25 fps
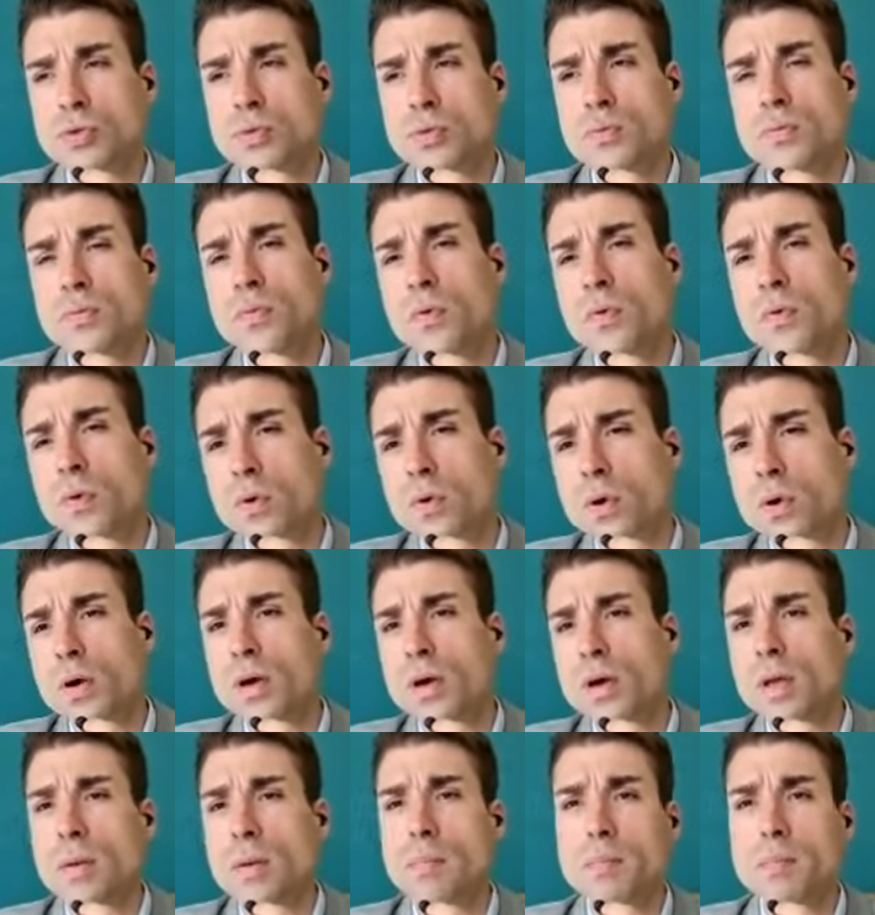to
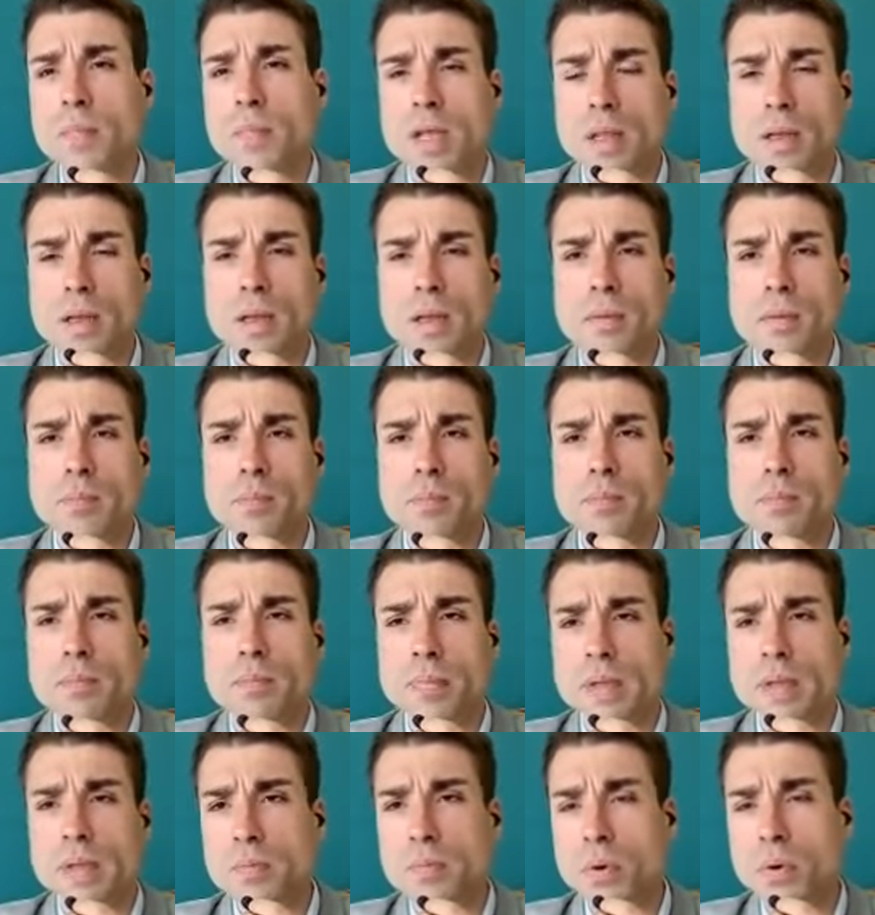4 million
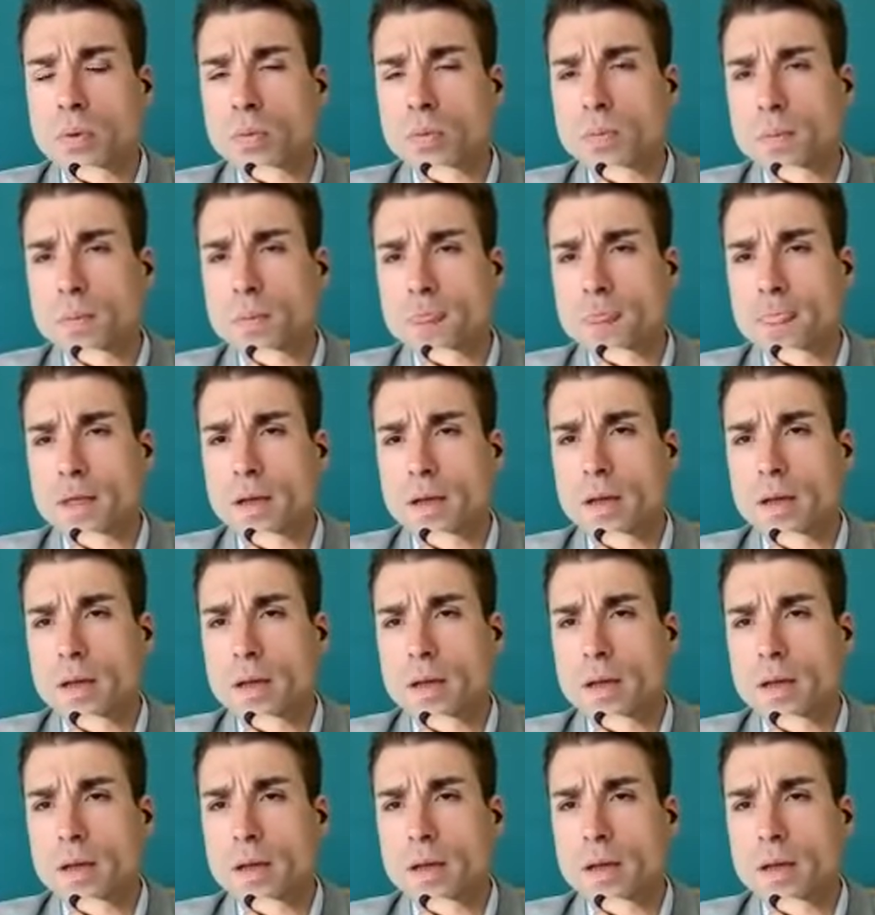people,